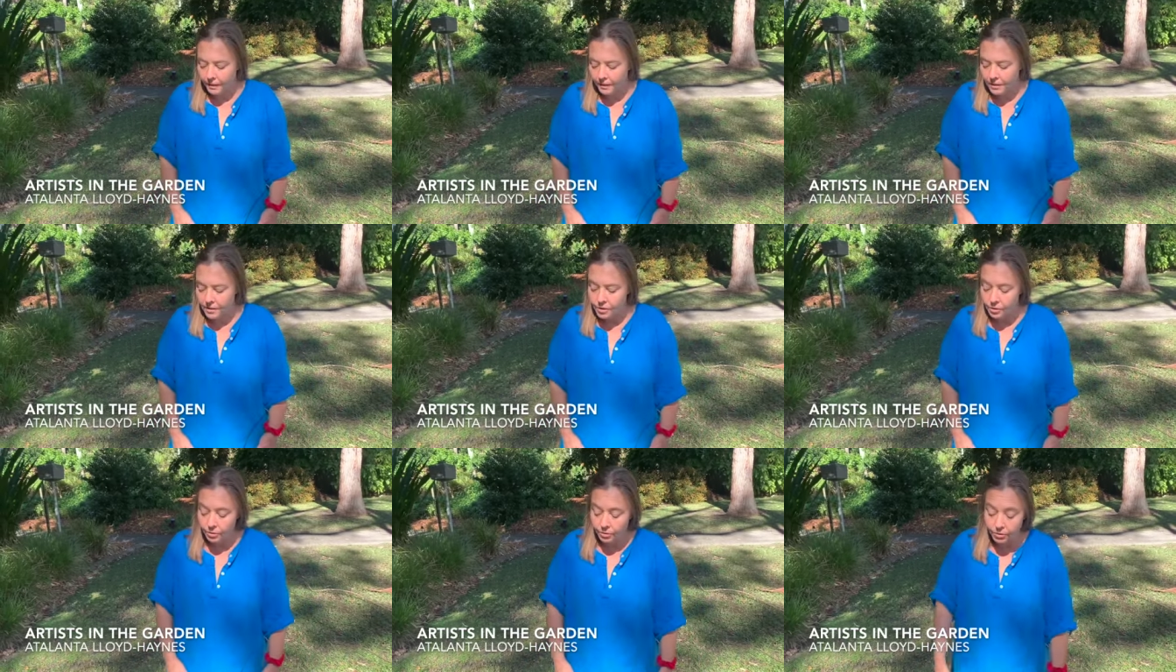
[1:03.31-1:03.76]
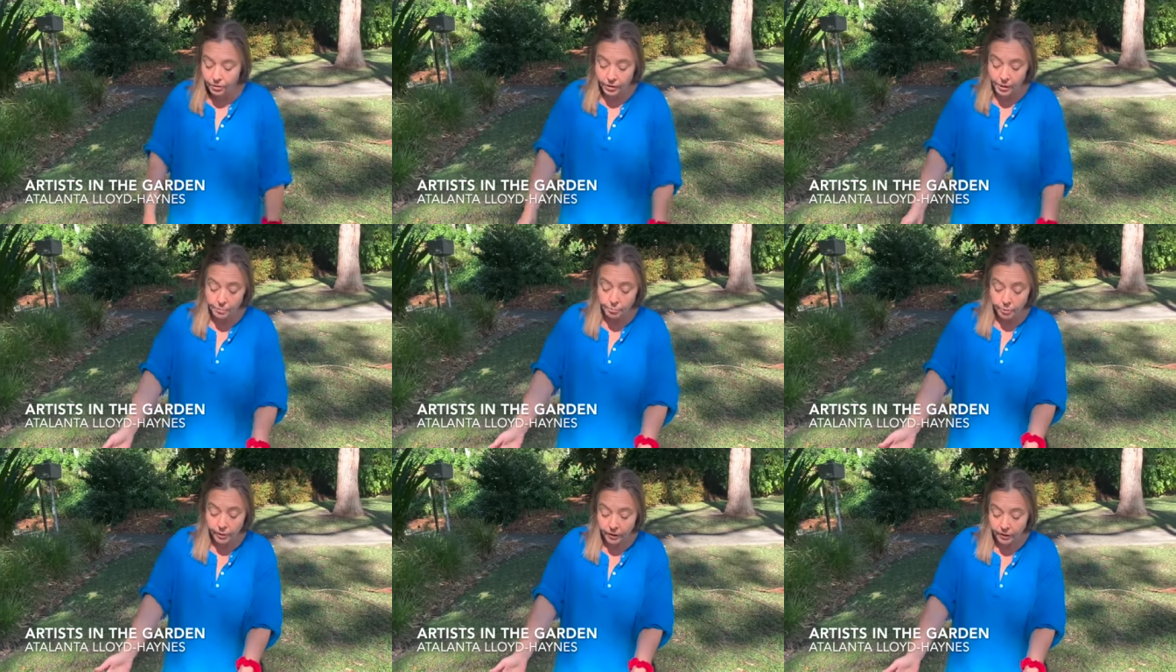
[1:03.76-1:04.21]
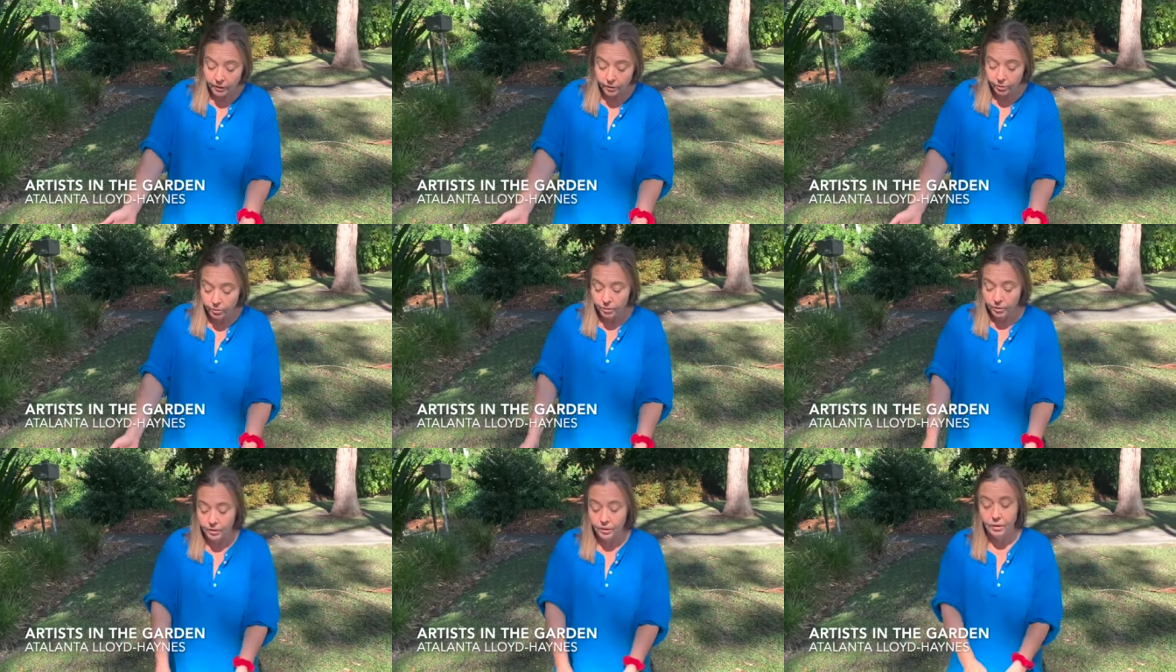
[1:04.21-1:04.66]
So I thought I'd bring it
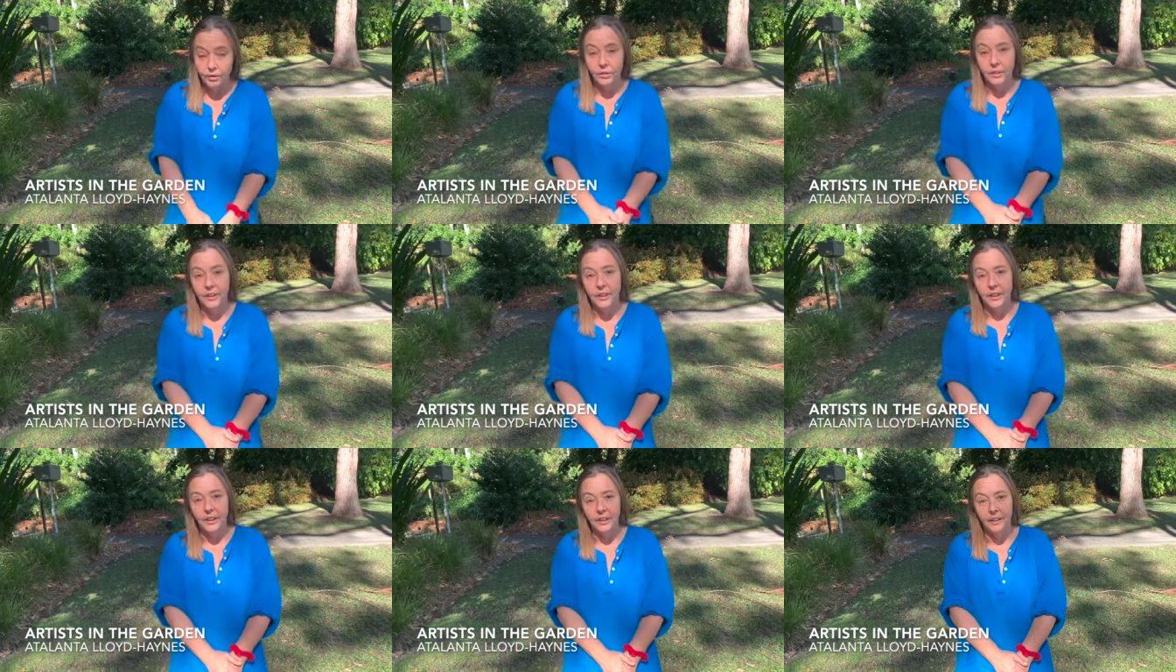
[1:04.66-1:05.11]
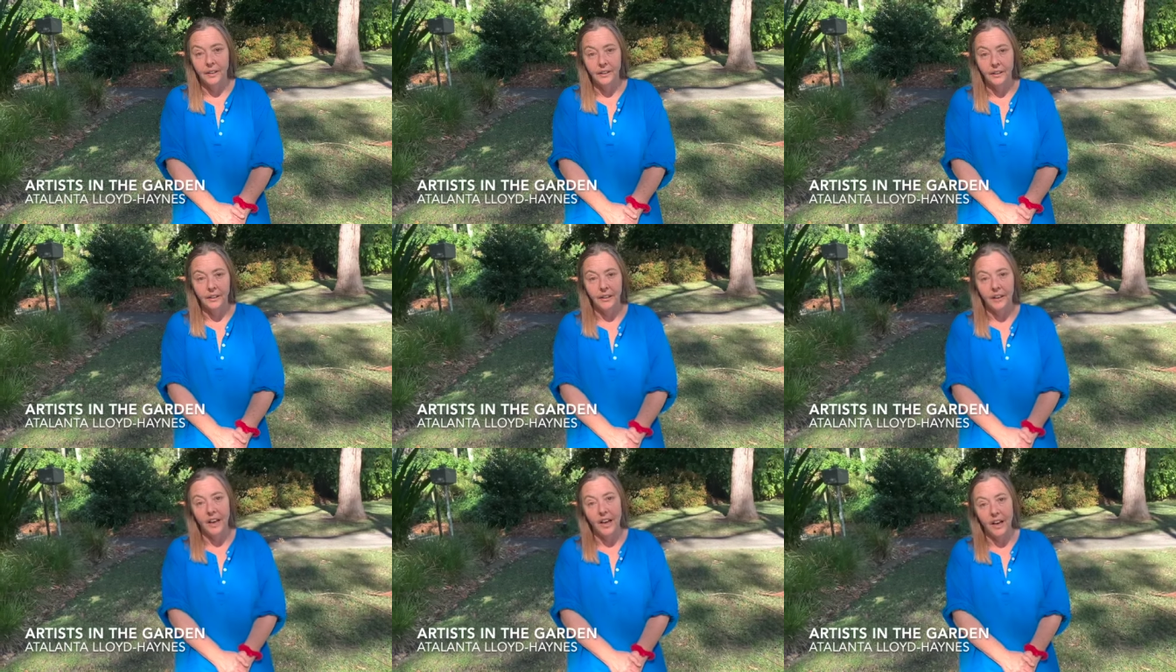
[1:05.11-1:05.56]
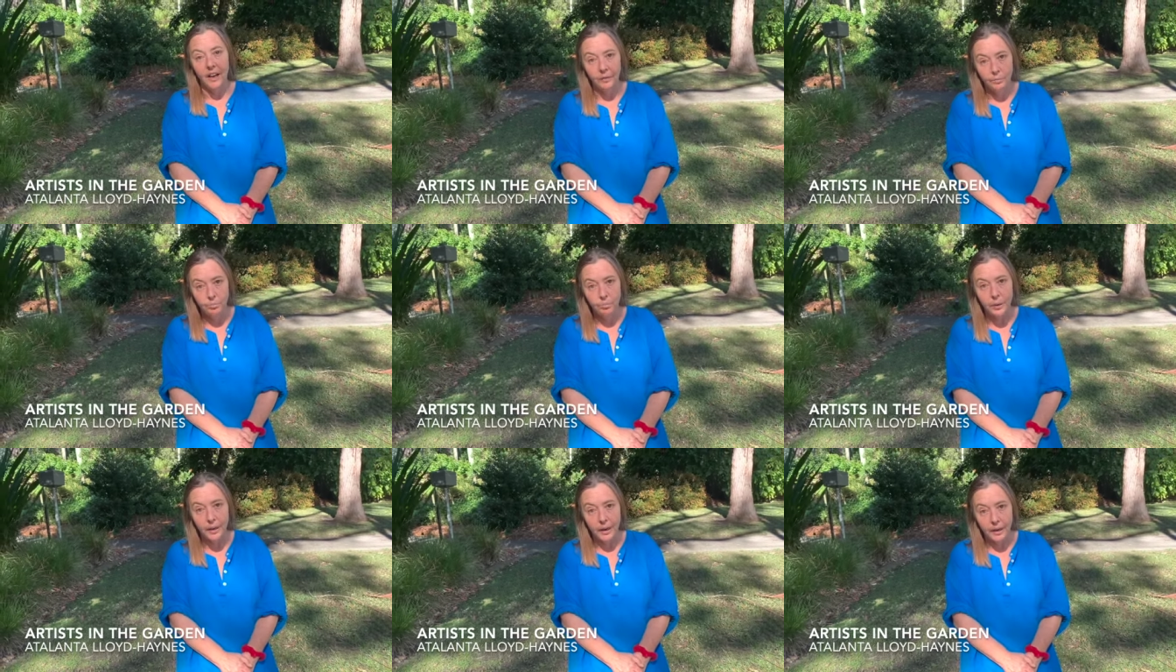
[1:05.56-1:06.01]
all along here and
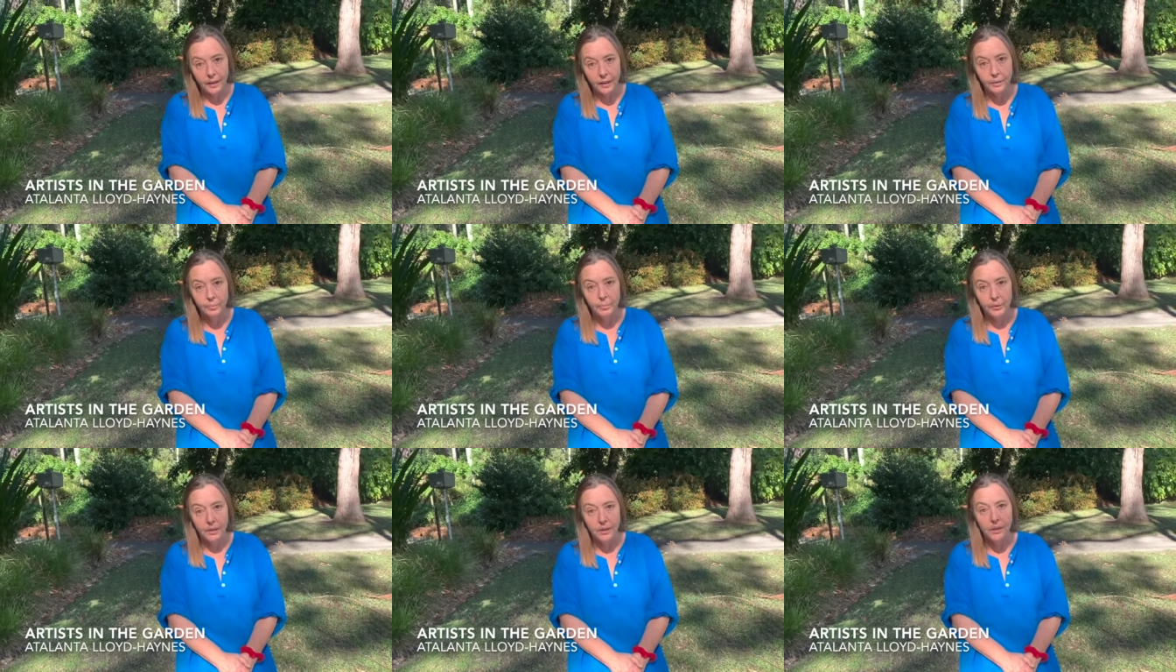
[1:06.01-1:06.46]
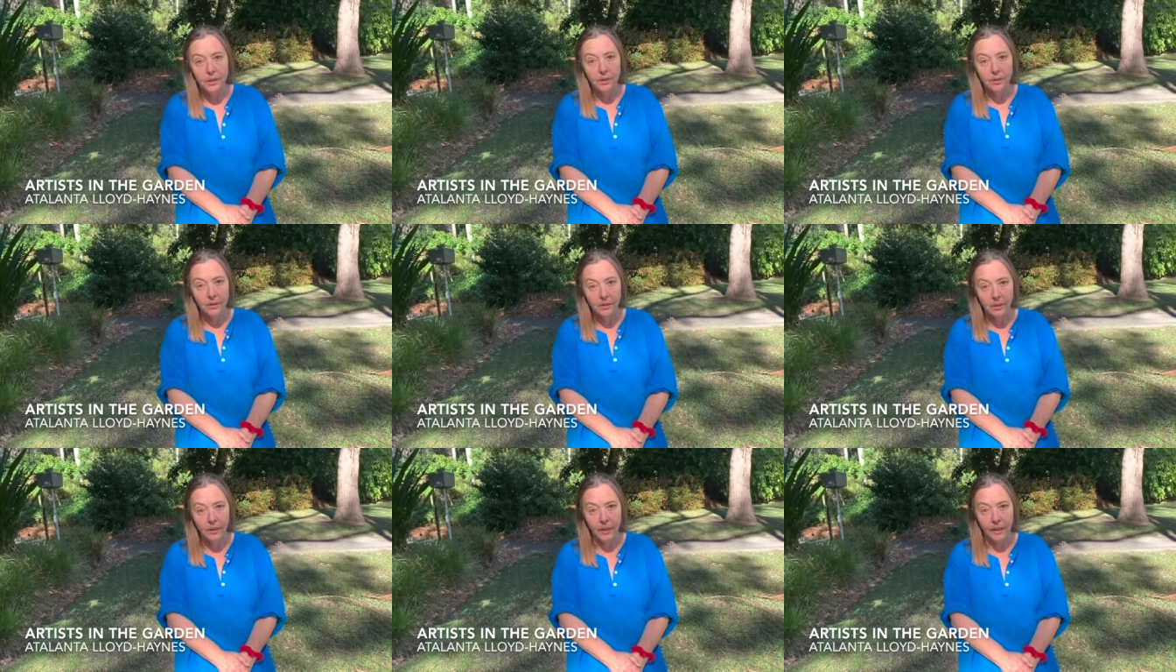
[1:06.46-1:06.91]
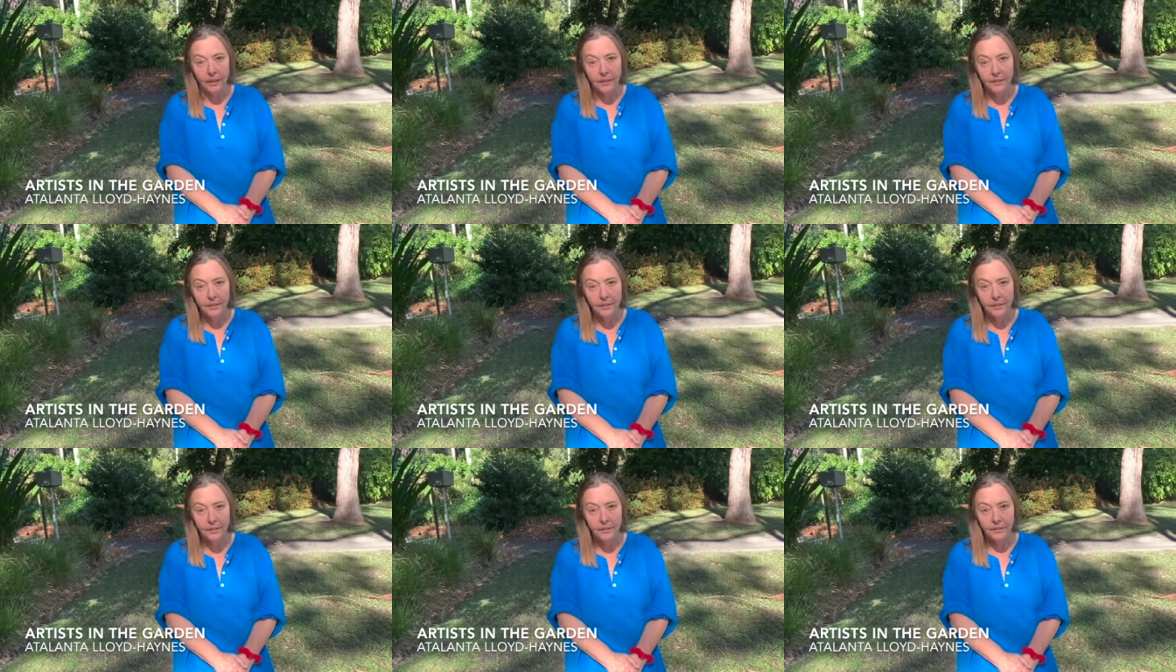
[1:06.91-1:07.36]
unpack my
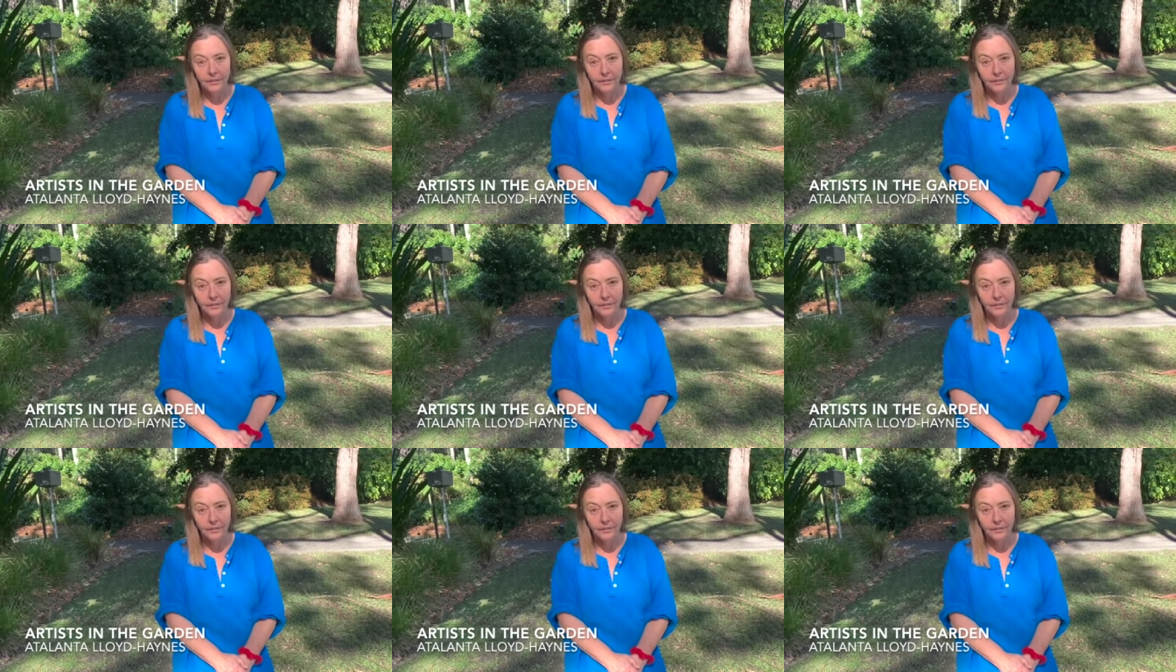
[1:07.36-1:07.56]
suitcase.